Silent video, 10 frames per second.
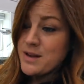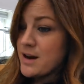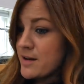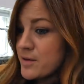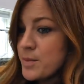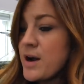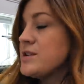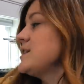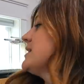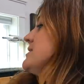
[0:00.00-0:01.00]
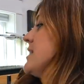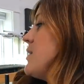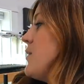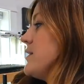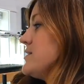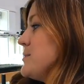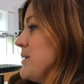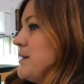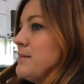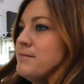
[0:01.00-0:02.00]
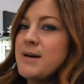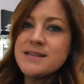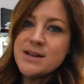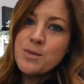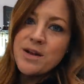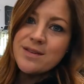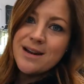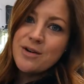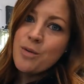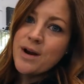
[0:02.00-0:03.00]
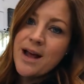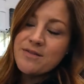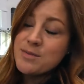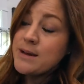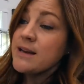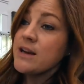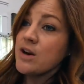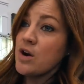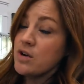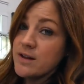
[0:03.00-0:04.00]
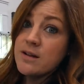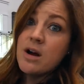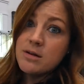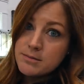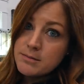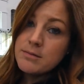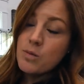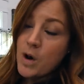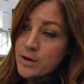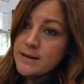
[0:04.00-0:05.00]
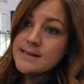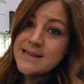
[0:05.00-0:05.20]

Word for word: a lot of other projects that I want to be messing with, and I don't want to have to be in here all day long watering